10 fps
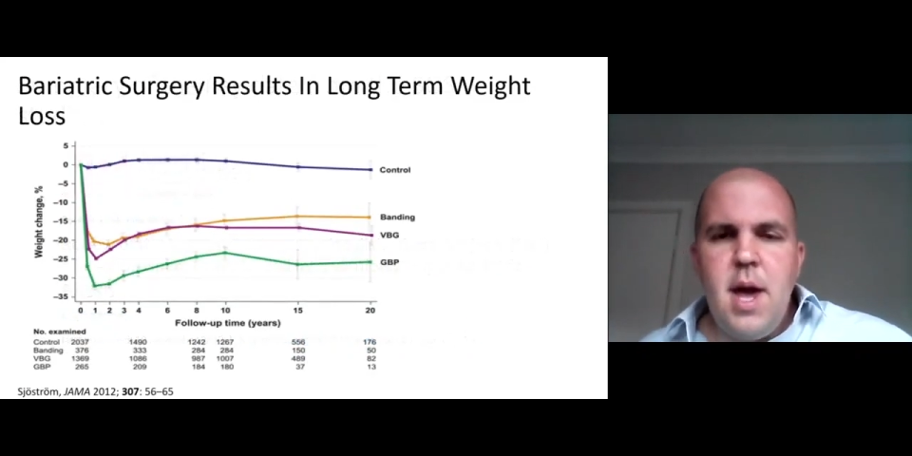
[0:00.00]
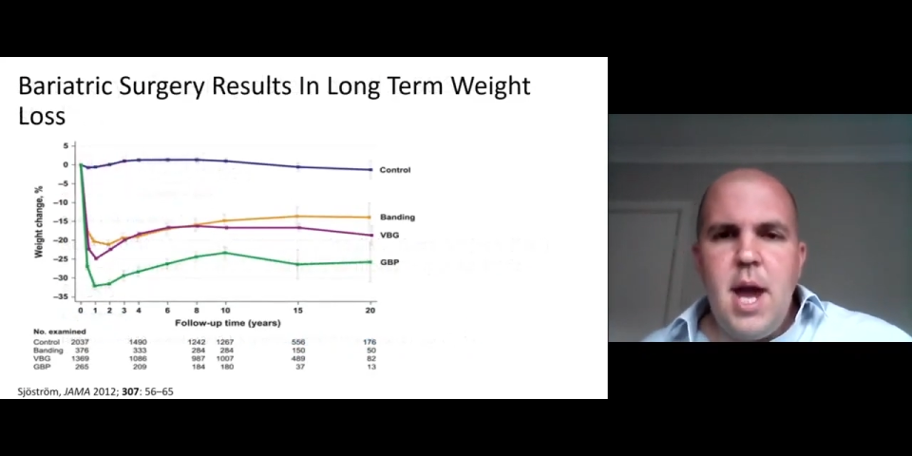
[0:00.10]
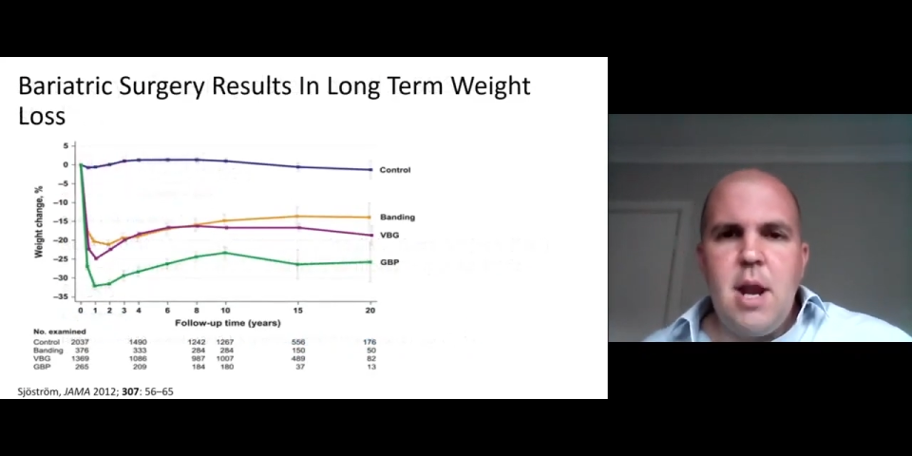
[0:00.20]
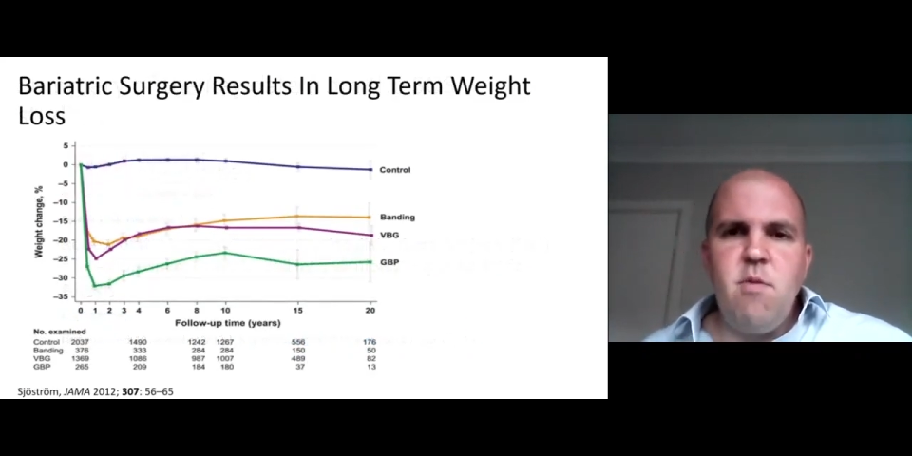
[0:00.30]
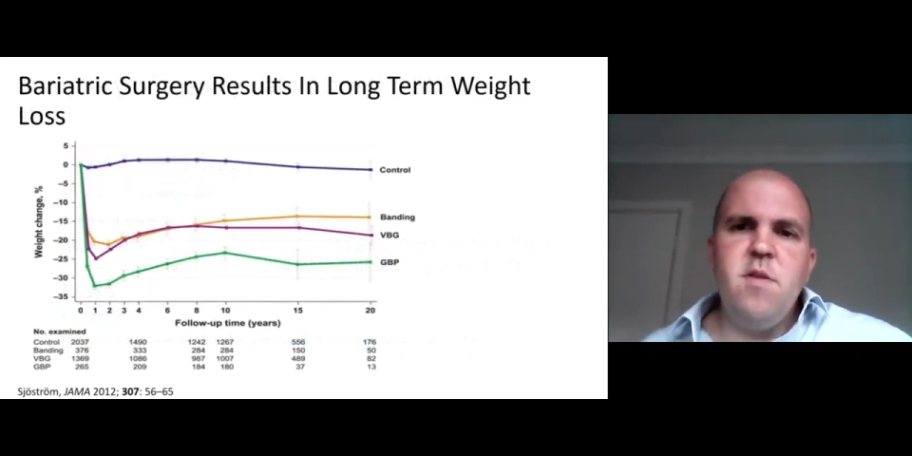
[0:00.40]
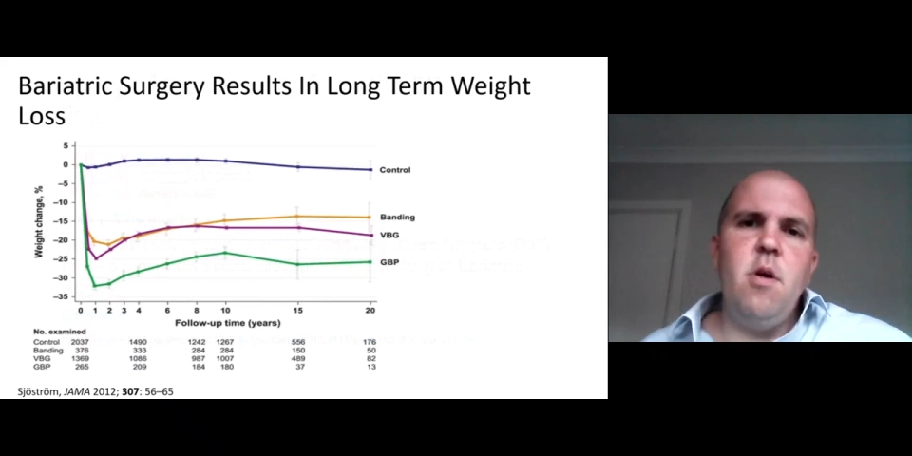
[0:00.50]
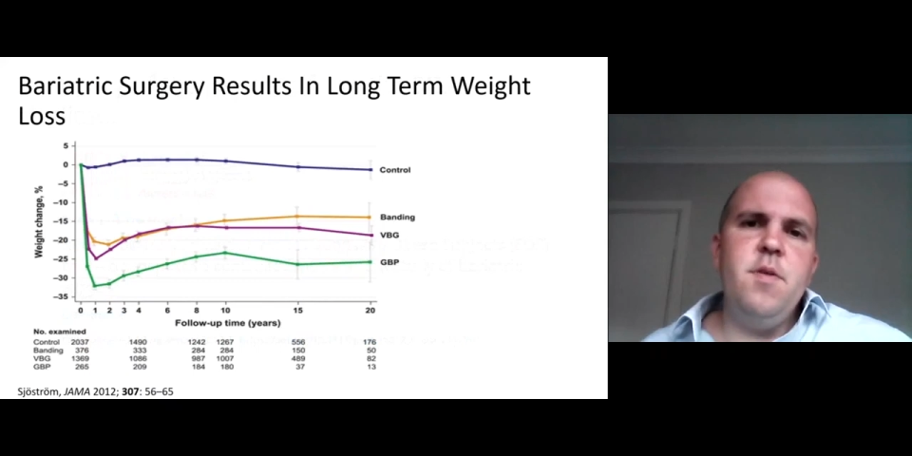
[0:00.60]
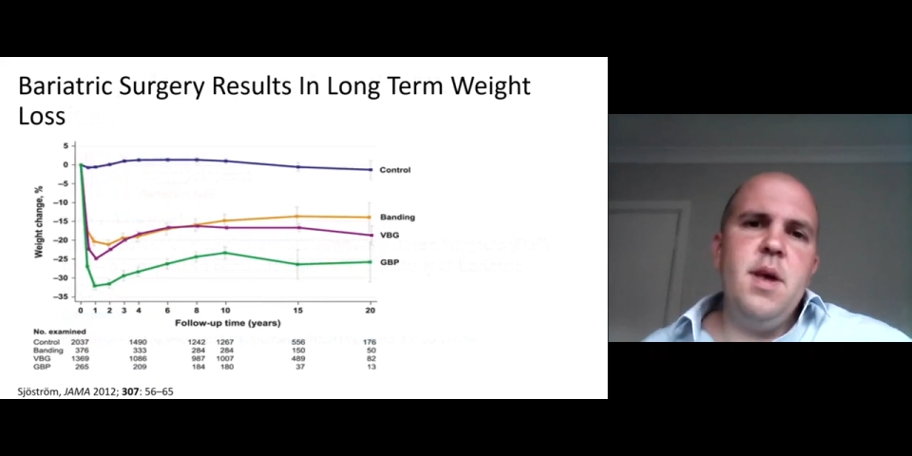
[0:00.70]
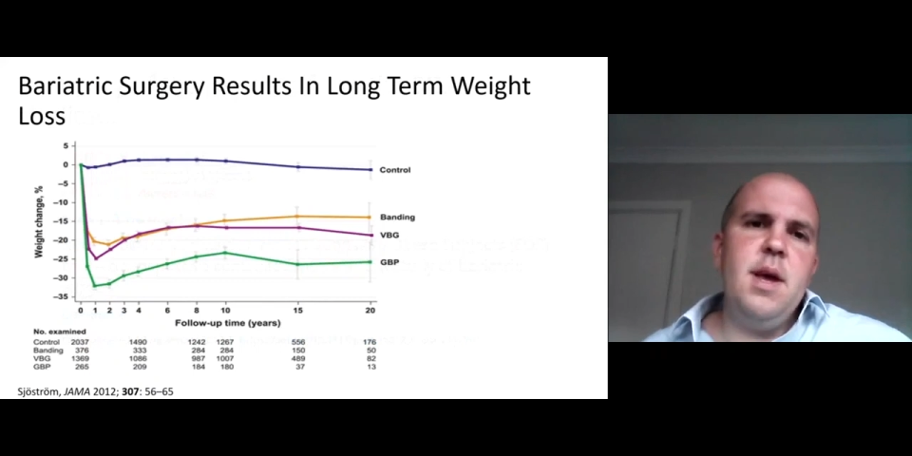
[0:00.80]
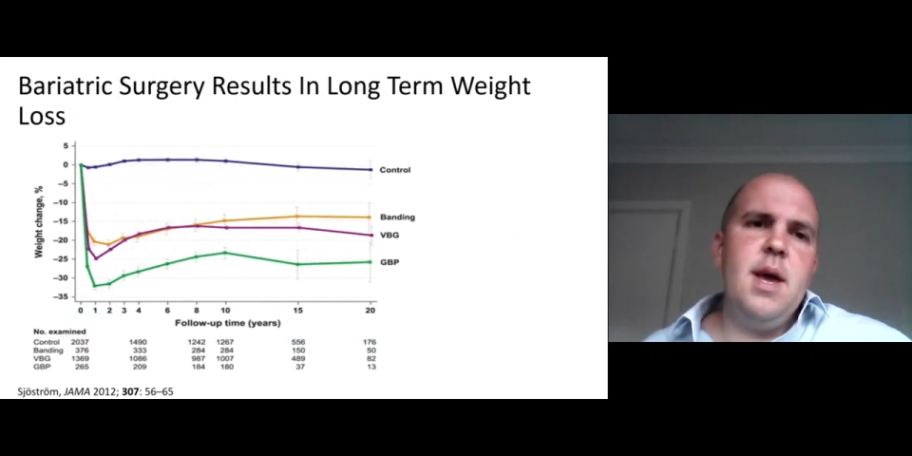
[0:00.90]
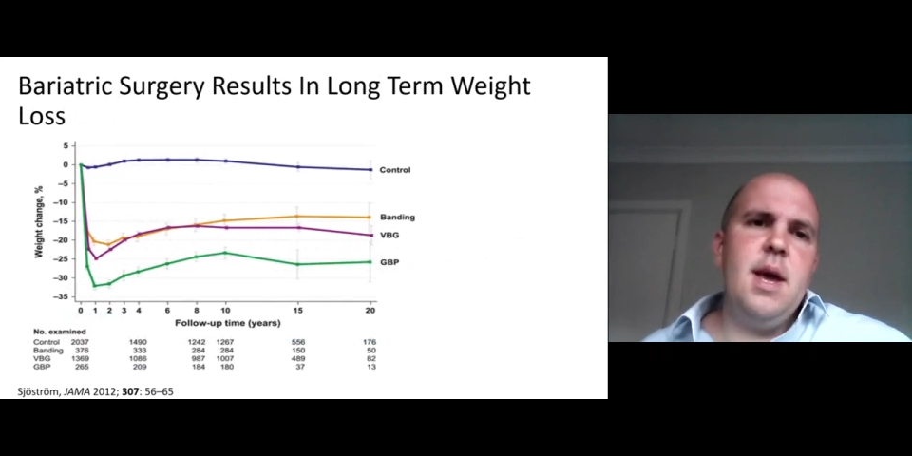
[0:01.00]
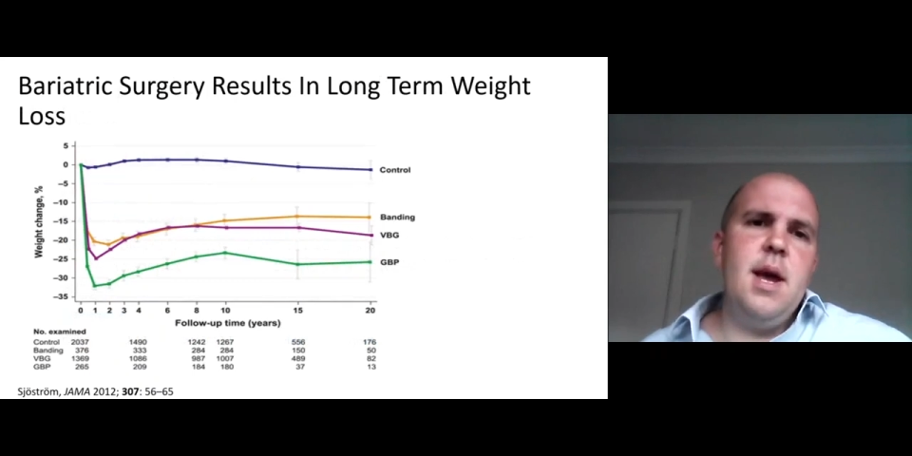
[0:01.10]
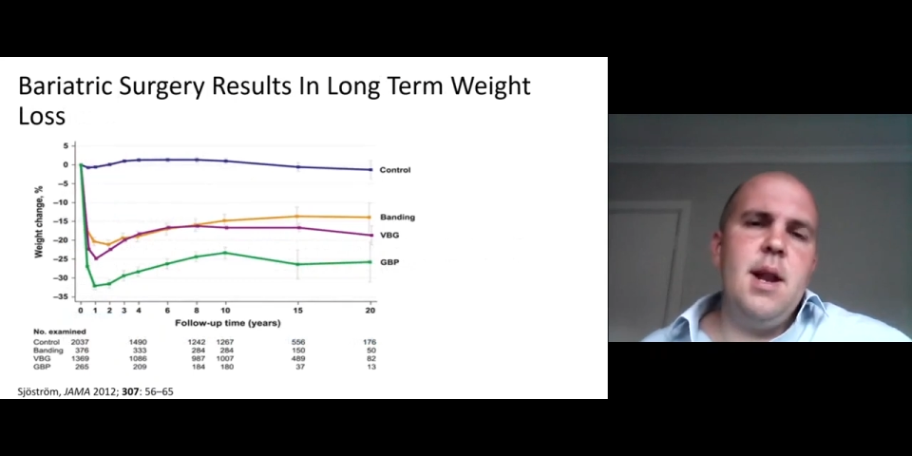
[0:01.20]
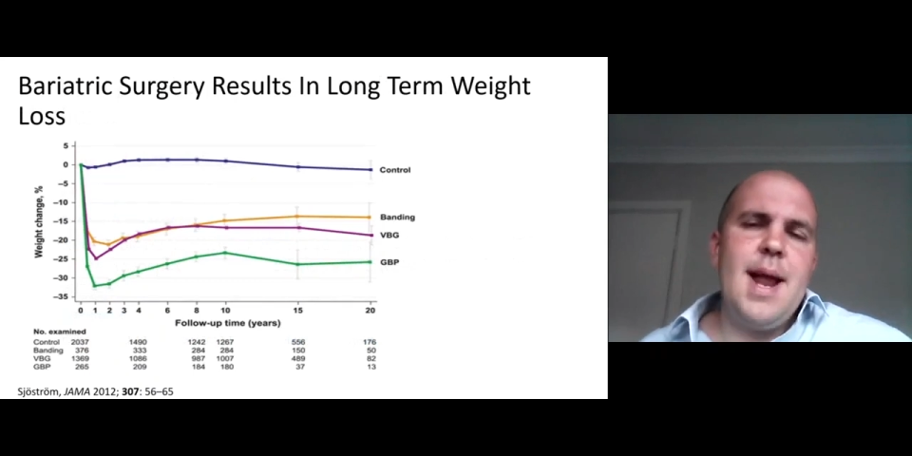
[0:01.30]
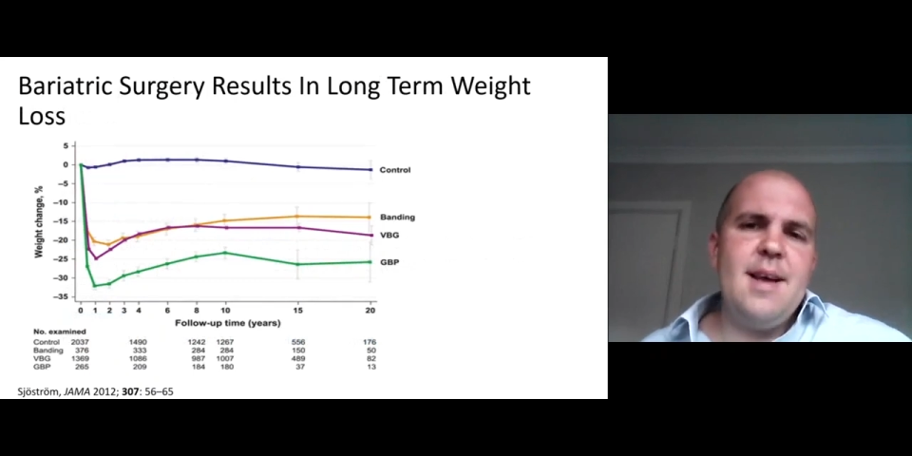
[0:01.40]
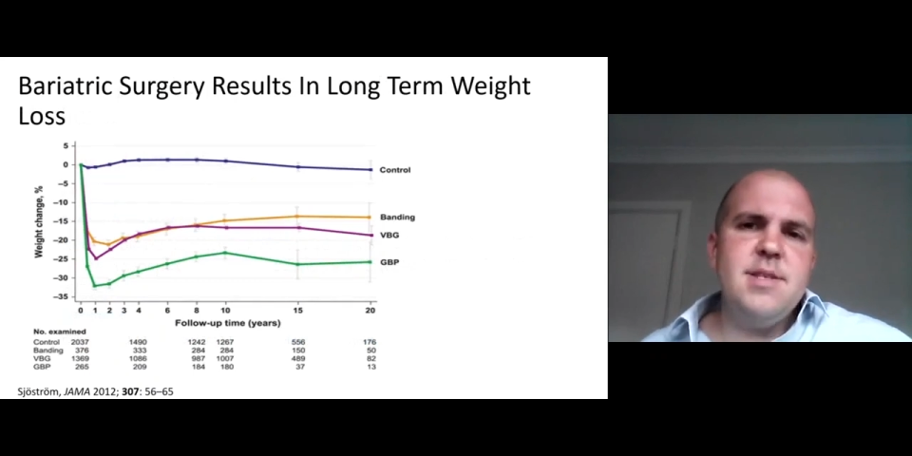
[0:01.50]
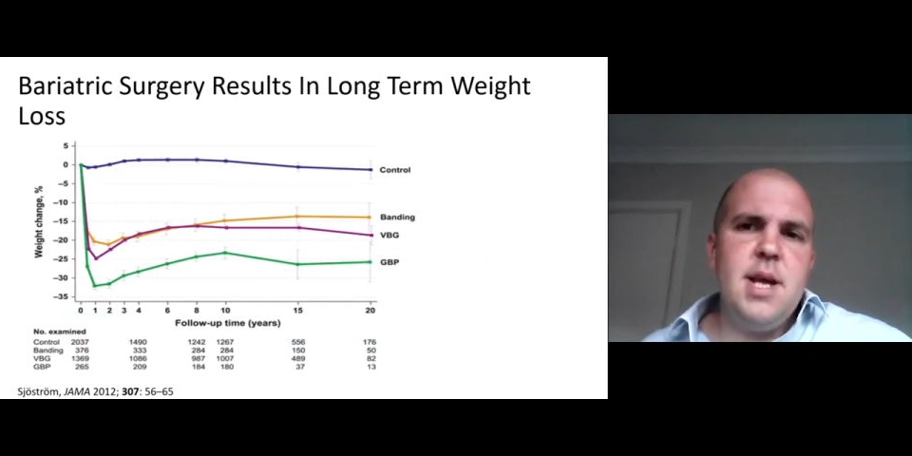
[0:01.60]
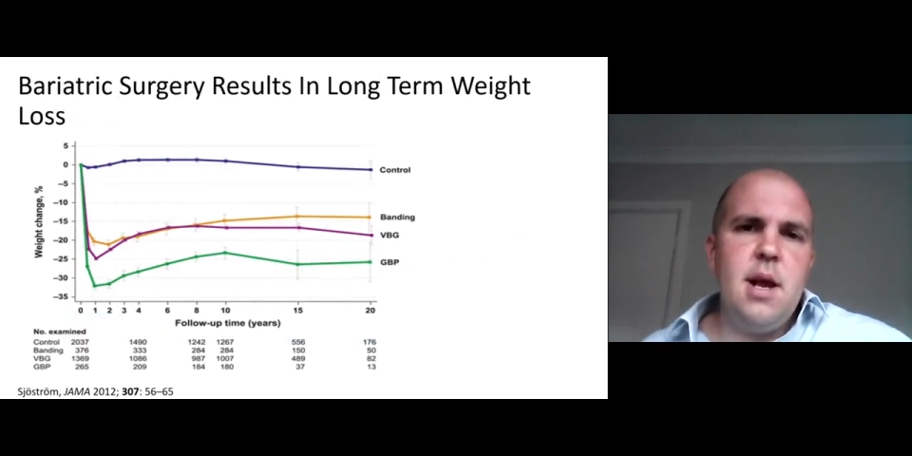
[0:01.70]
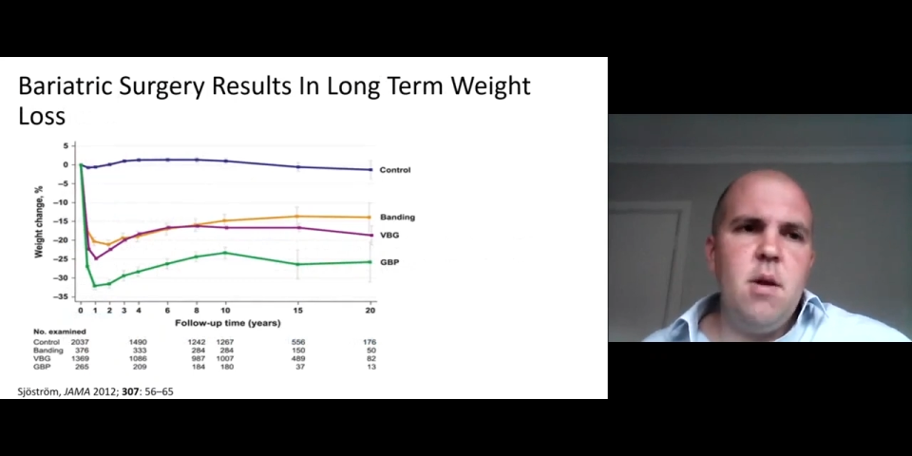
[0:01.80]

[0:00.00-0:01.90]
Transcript: in resulting in lasting